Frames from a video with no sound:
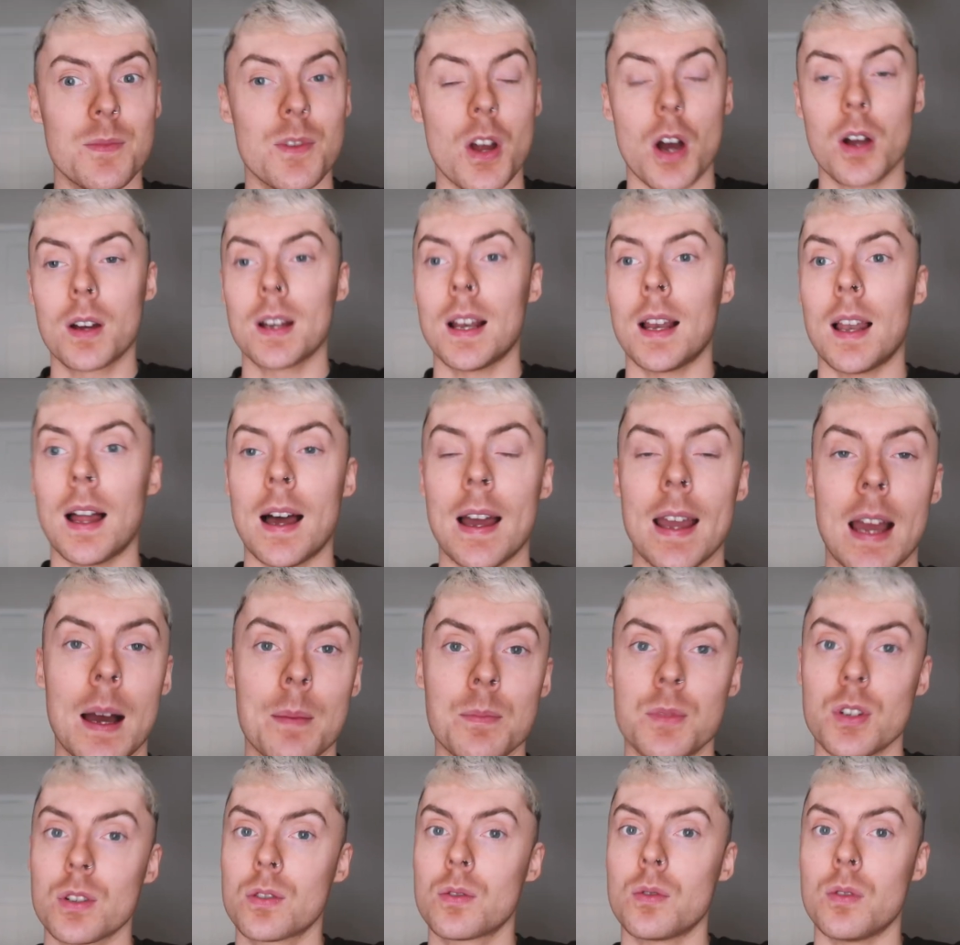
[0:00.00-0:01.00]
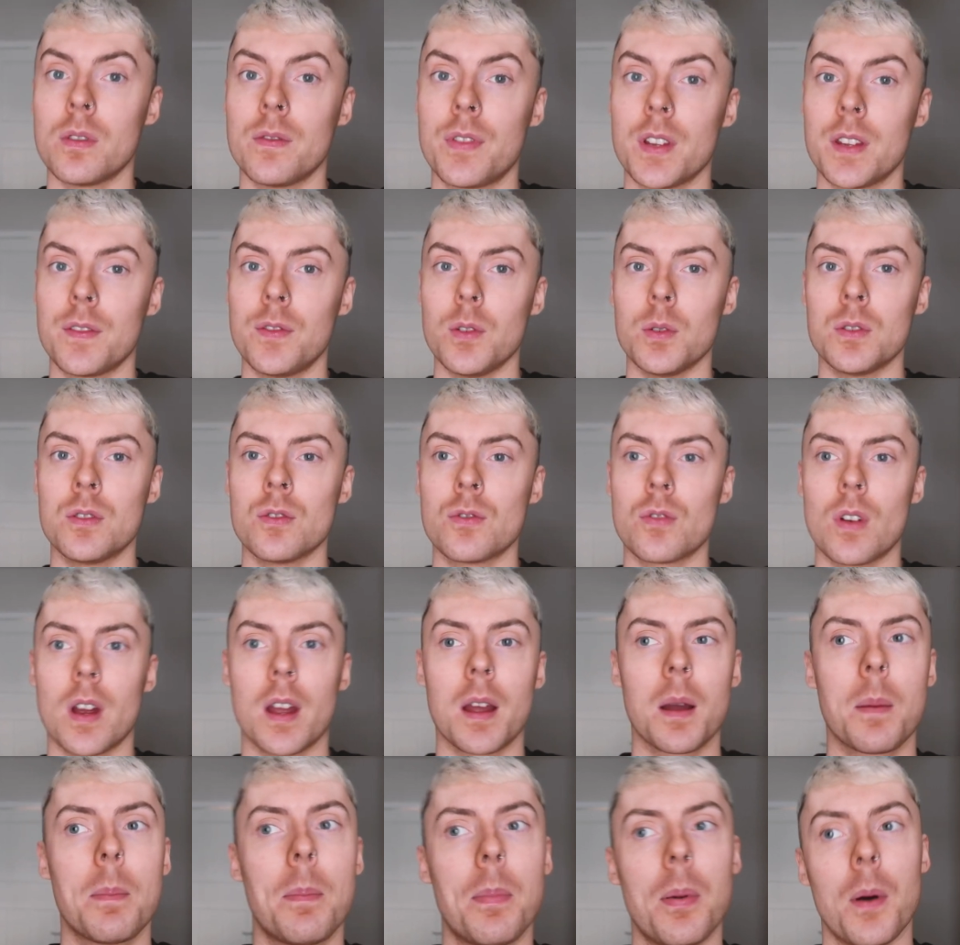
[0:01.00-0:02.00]
Not gonna lie, I'm just going for the food and
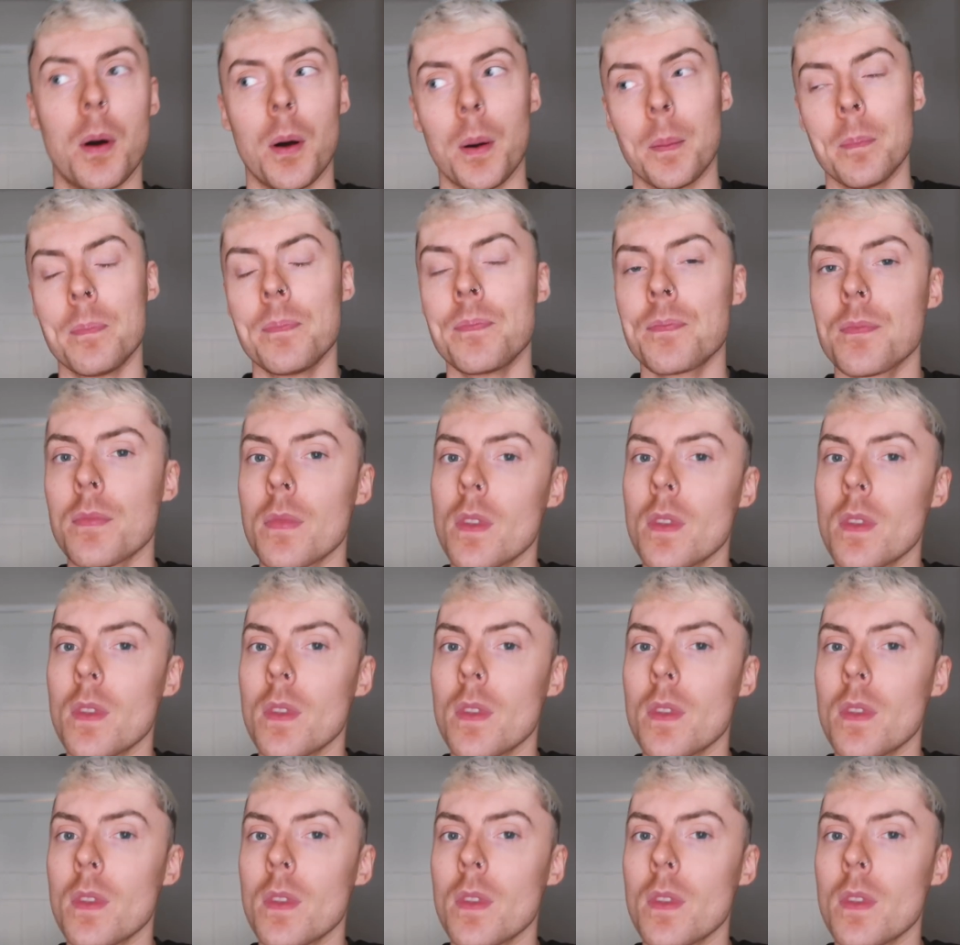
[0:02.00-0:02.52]
drink, but